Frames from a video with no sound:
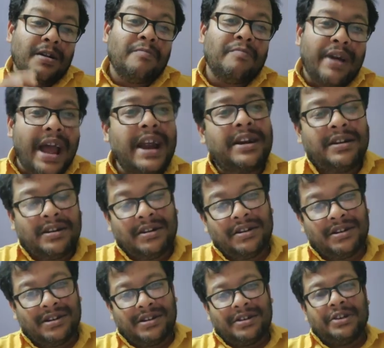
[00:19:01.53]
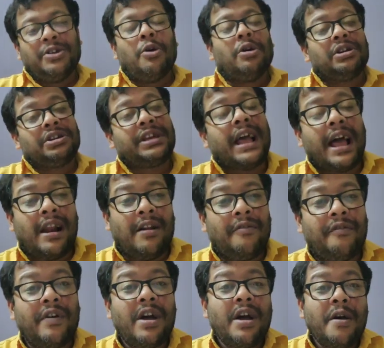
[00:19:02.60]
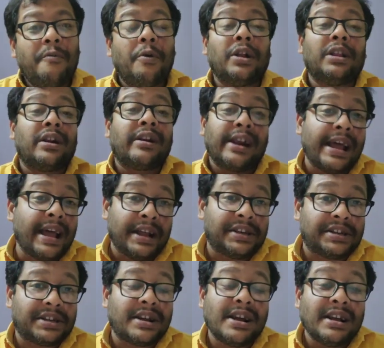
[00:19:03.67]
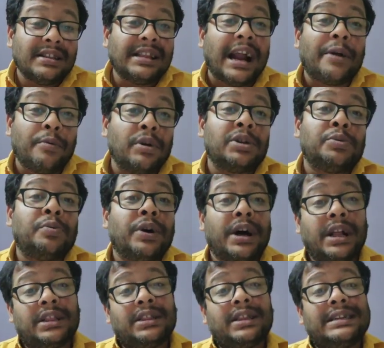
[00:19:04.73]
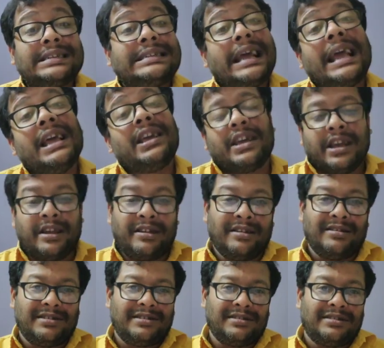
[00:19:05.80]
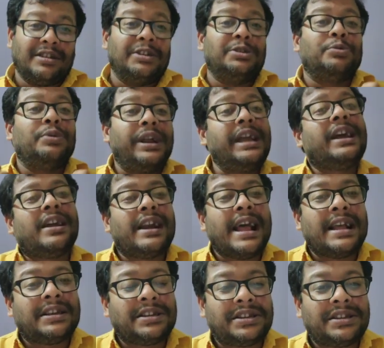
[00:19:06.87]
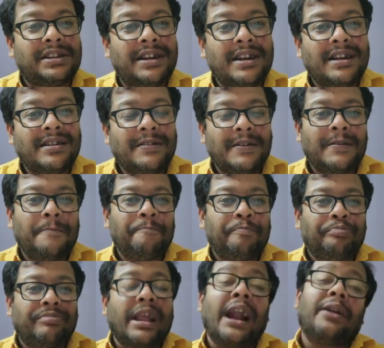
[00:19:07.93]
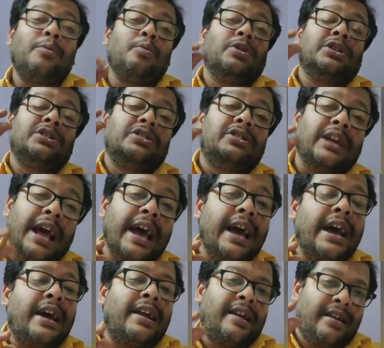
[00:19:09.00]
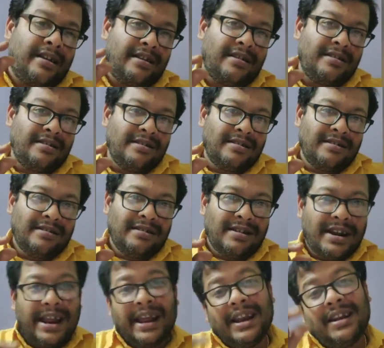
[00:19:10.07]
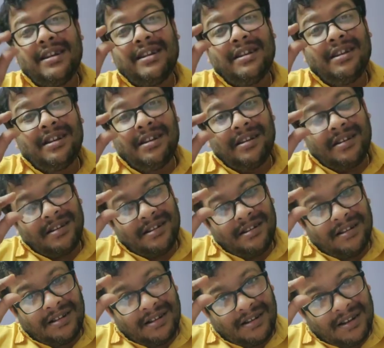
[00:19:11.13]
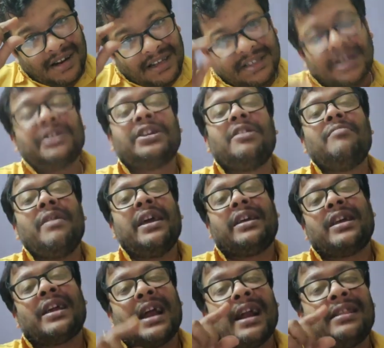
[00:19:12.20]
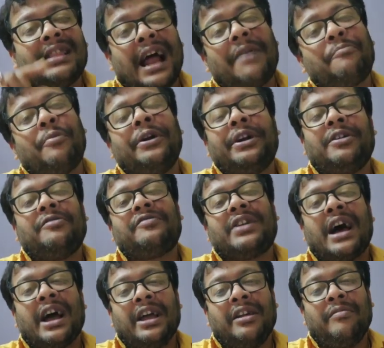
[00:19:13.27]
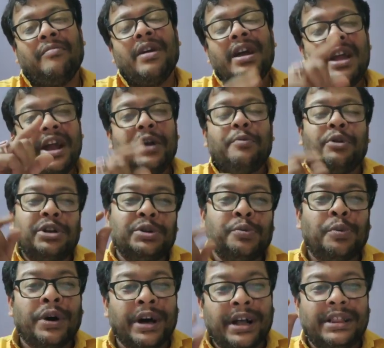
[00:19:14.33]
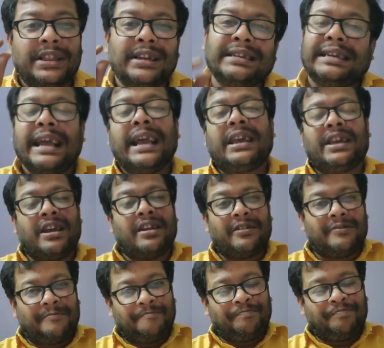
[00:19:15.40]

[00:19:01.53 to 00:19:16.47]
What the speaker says: commend yourself for the risk that was worth taking, the uniqueness that was there in decision making at that point of time. It was worth taking.